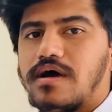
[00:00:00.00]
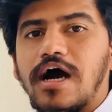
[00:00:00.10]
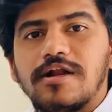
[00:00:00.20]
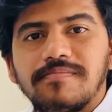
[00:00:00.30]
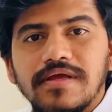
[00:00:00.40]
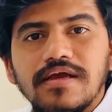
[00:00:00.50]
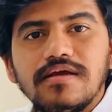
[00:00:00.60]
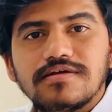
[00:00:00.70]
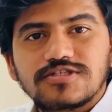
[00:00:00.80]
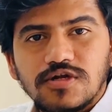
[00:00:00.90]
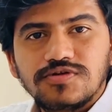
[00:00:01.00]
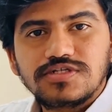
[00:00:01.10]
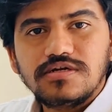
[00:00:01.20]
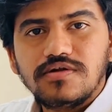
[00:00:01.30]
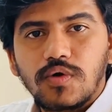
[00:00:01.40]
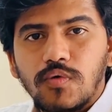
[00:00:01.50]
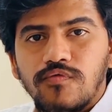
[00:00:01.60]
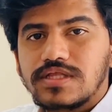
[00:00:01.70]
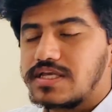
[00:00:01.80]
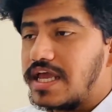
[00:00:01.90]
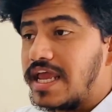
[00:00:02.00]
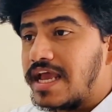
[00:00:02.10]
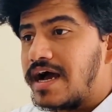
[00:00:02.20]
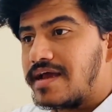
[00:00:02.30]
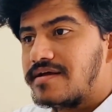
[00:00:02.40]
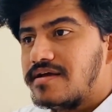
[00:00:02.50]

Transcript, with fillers: RPA solution with AI.